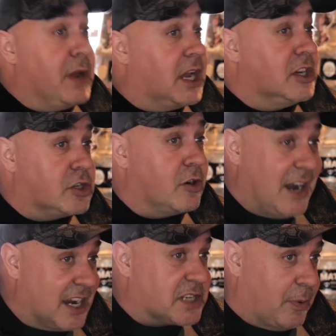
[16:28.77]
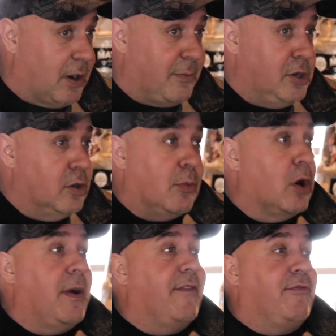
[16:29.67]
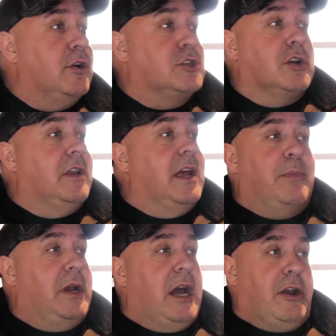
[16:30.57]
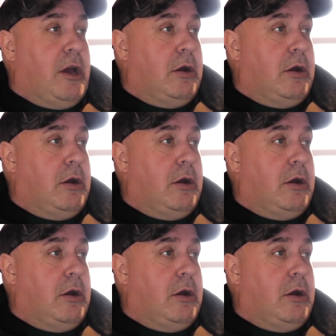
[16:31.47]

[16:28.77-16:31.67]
because you're an expert, I mean, you know more about furniture than anybody I